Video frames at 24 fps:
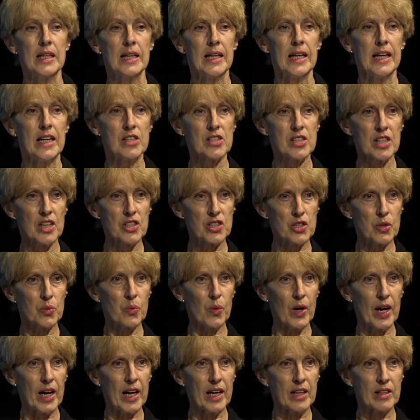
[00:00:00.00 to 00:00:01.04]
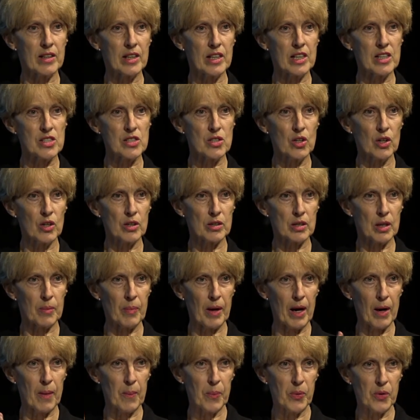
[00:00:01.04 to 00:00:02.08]
in such a way that it's not
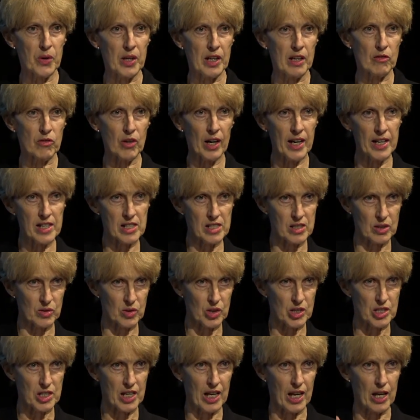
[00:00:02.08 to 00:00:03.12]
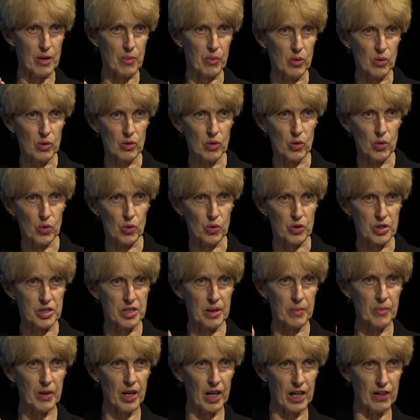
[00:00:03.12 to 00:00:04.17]
about putting rice on the table or
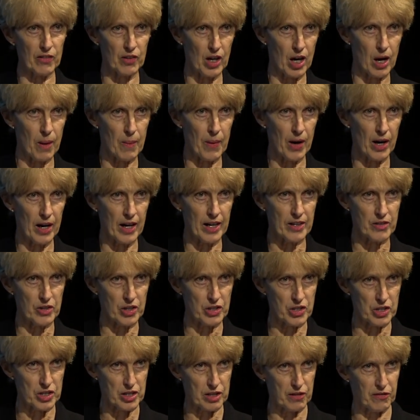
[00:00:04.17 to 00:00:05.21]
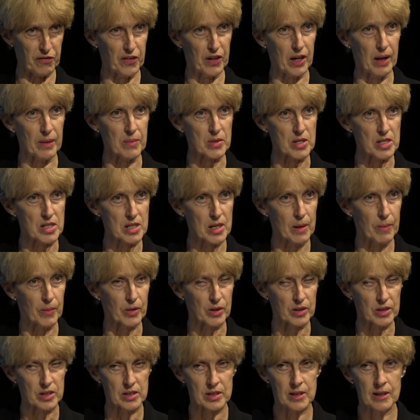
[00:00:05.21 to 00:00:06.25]
some kind of carbohydrate just to fill up the
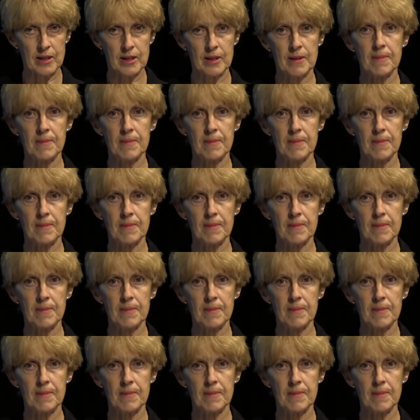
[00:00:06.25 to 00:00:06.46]
stomachs,